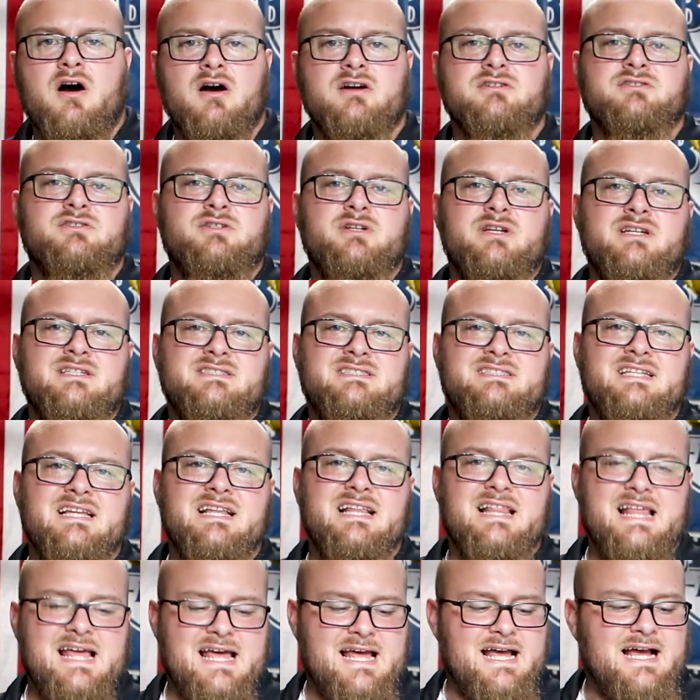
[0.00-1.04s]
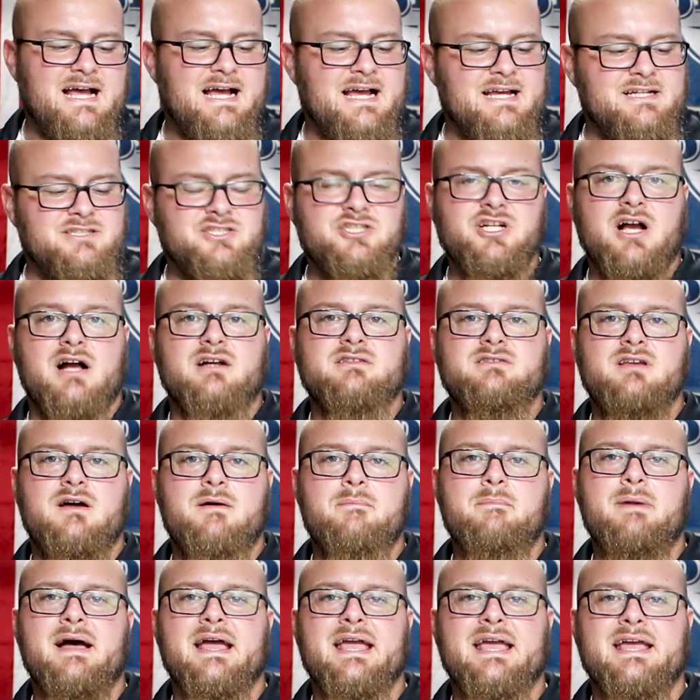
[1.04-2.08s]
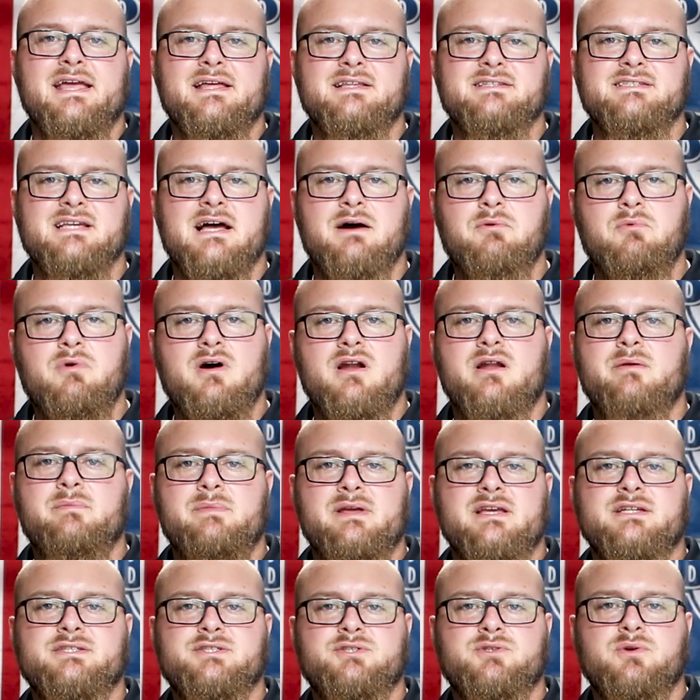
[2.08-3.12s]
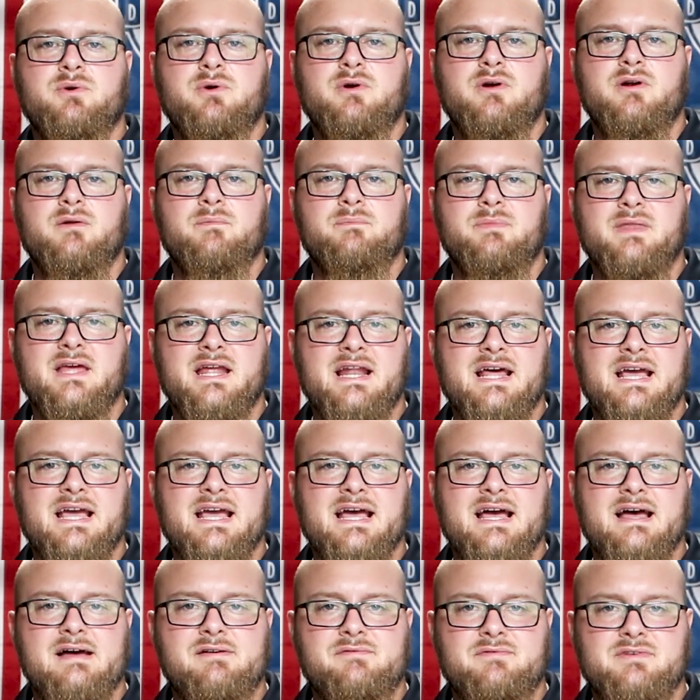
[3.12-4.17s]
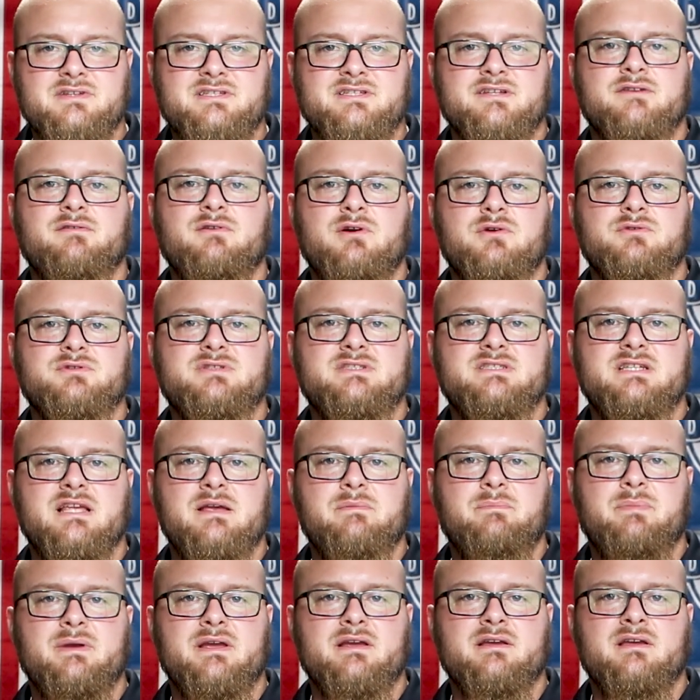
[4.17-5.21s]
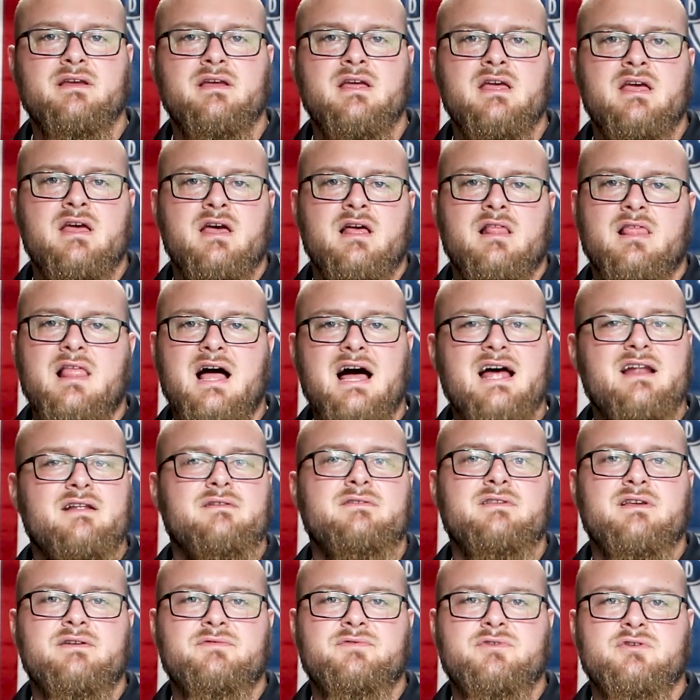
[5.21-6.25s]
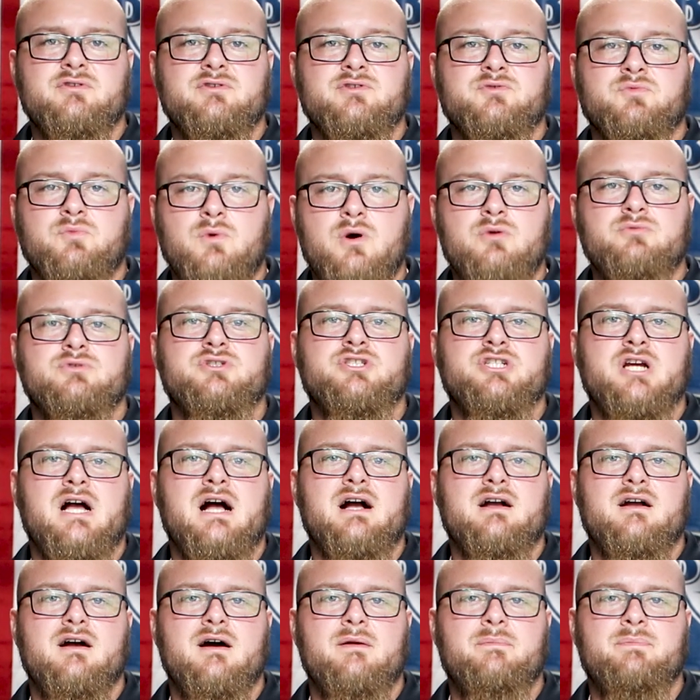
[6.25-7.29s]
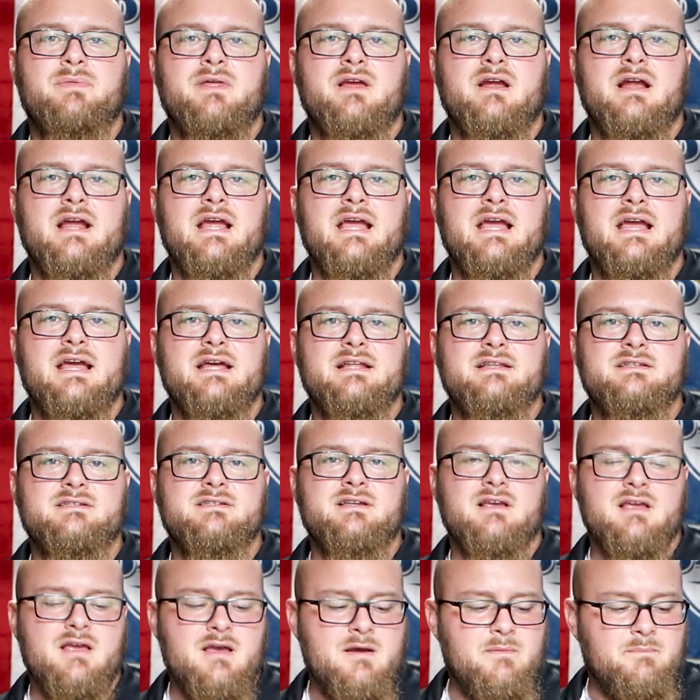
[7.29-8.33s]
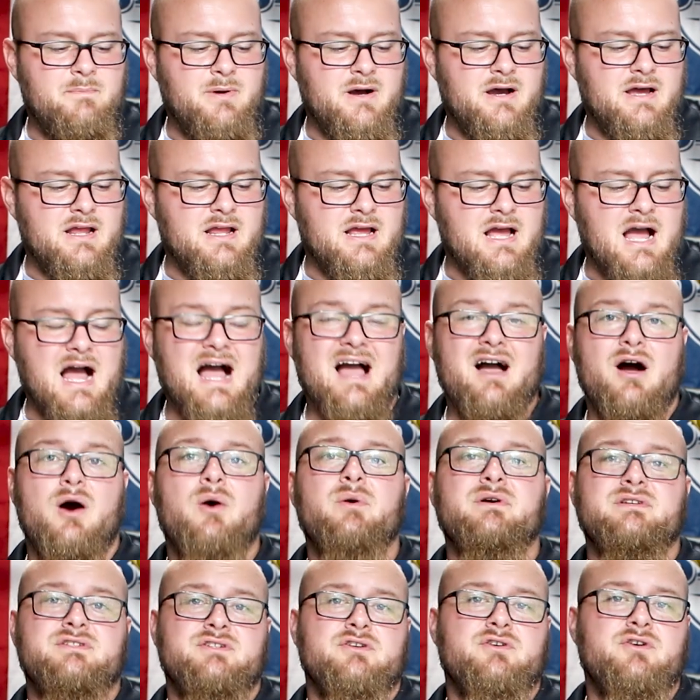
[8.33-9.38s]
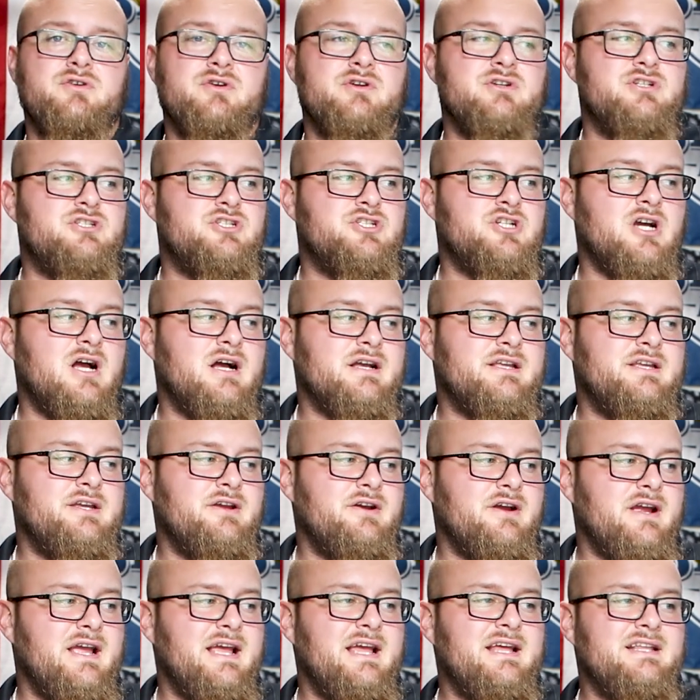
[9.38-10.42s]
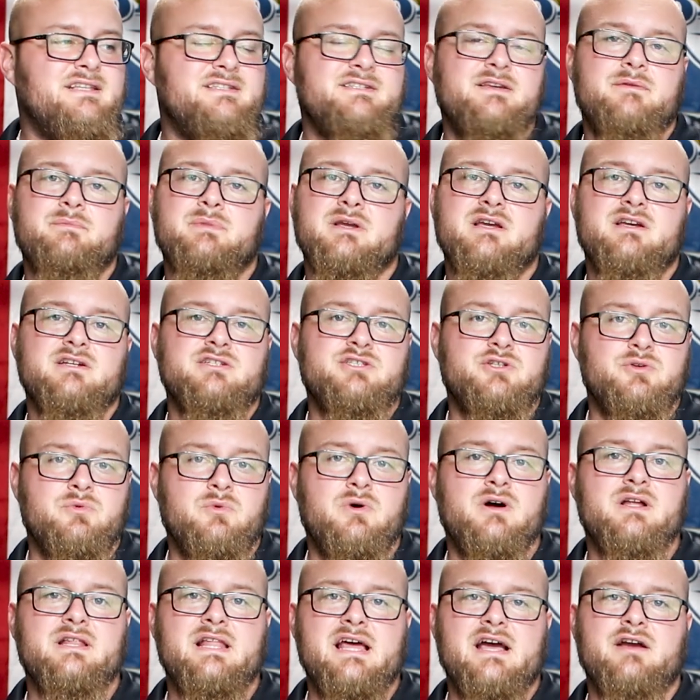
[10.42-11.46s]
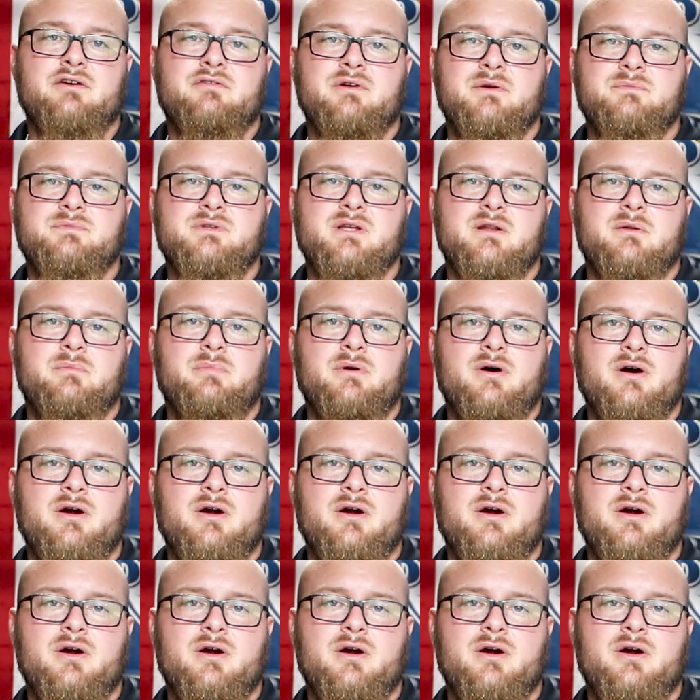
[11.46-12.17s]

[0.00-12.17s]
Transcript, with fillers: All right, so you can see that I chalked up my hands. I wanna make sure that I have zero slipping. A lot of lifters won't chalk up their hands, but I always encourage chalking your hands because you want that grip to the